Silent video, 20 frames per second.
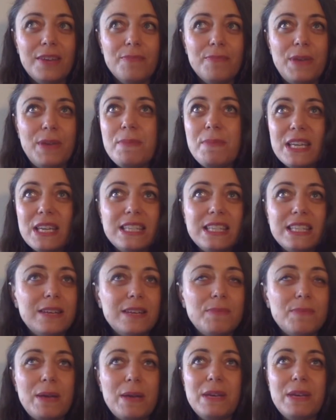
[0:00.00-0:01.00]
Maybe it
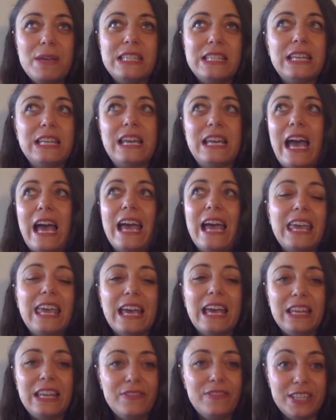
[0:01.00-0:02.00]
did, maybe it didn't. I
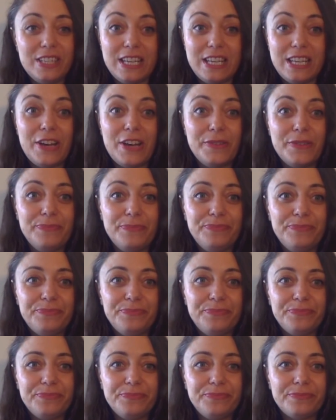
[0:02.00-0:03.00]
can't even tell.
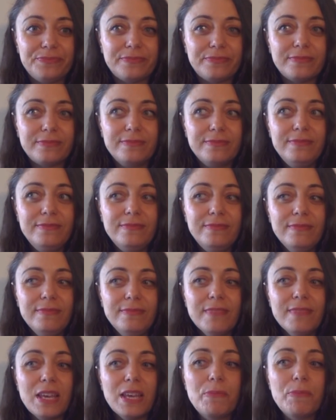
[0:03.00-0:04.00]

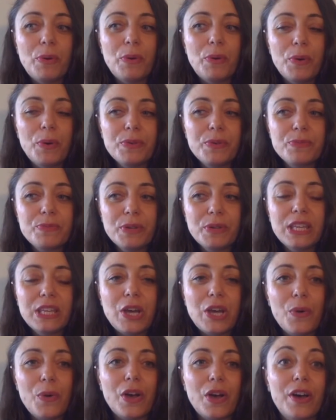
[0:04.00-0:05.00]
But what was really
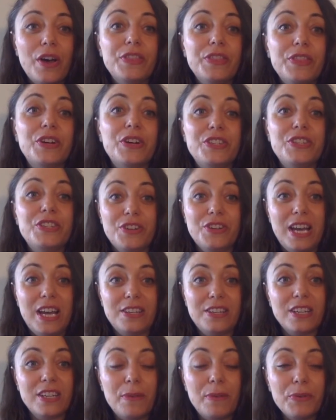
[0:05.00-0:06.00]
going on there is you're
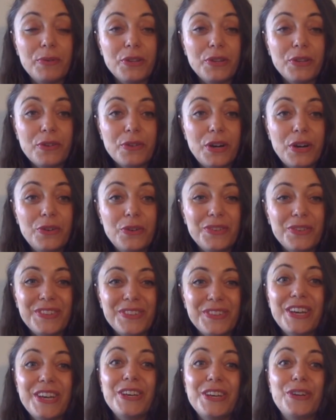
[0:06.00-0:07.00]
catching up with your growth,
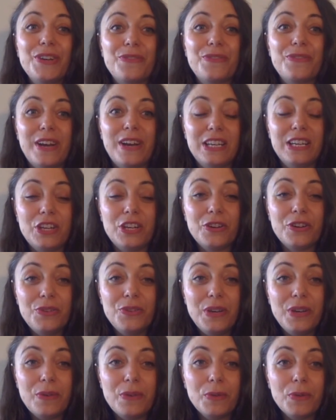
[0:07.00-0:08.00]
you're finding your
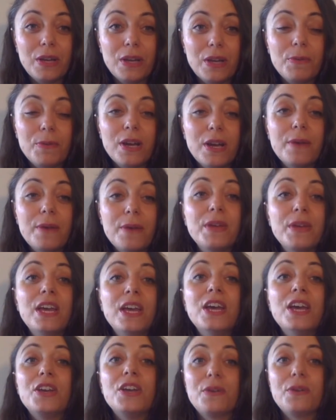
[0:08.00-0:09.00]
new equilibrium,
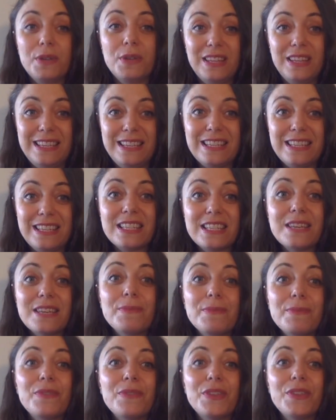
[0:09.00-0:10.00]
you're releasing
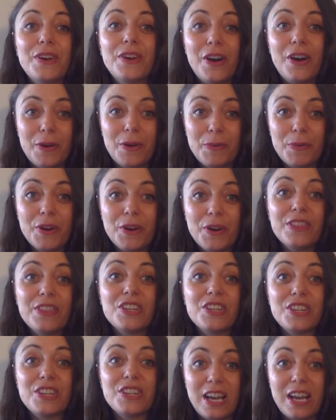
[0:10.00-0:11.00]
some of the armor and
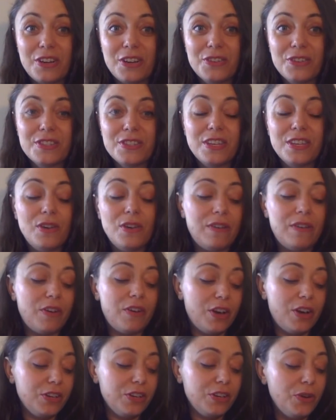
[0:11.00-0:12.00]
the shackles that you have
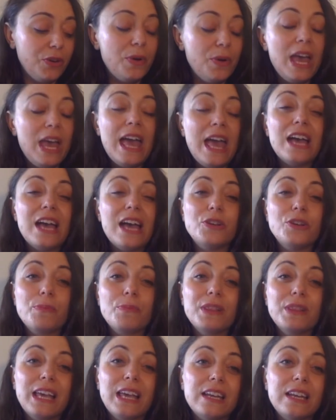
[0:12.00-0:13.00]
on you, and you're
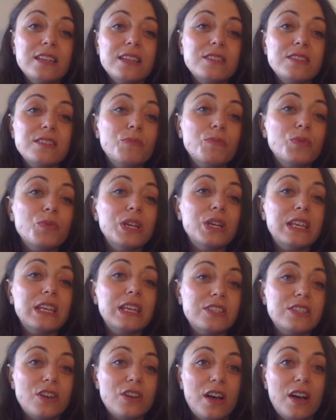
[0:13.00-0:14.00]
planting some really
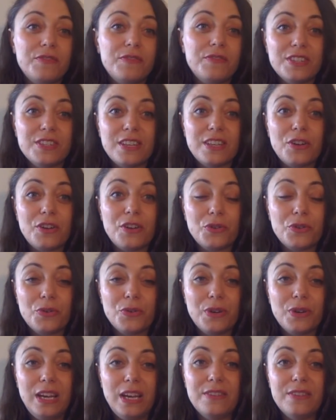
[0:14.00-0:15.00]
soft, subtle,
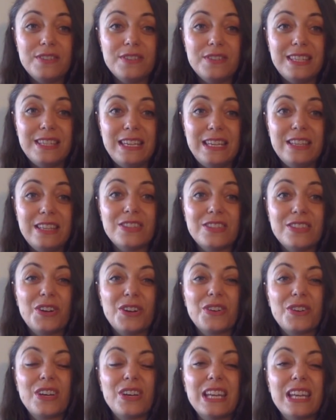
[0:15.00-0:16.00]
creative seeds that
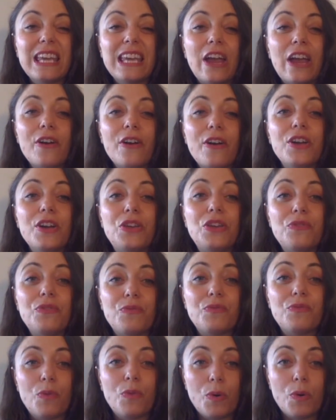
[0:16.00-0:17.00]
are going to carry you
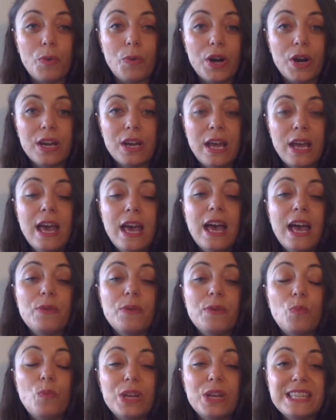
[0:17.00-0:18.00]
forward.
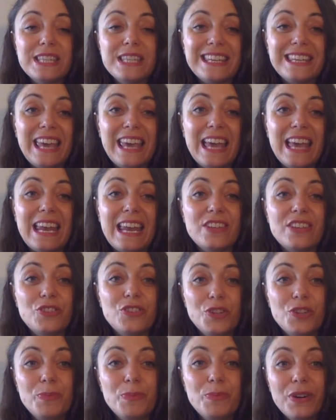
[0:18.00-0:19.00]
Once again,
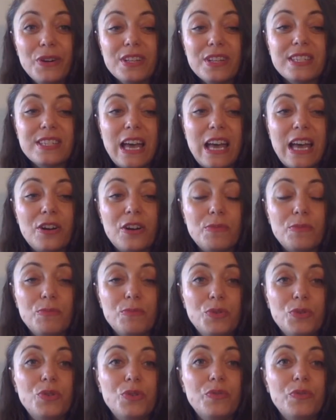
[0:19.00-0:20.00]
as Jupiter and
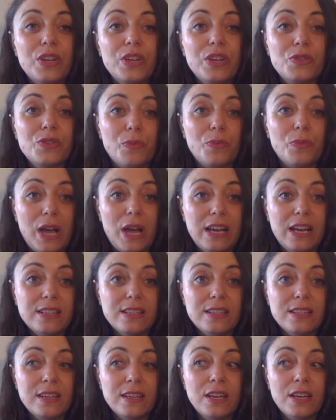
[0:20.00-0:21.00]
Saturn move
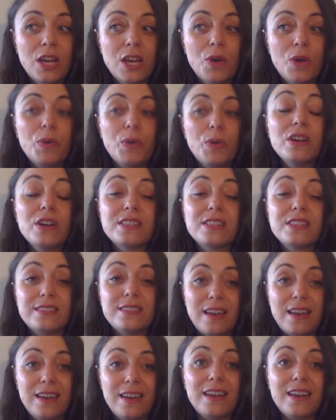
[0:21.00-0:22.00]
direct, we are
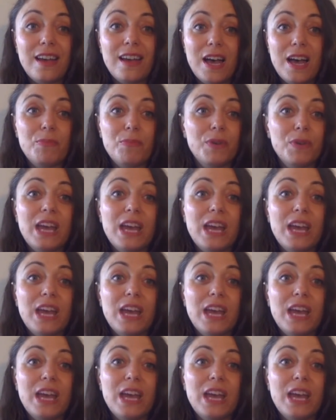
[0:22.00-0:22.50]
setting up.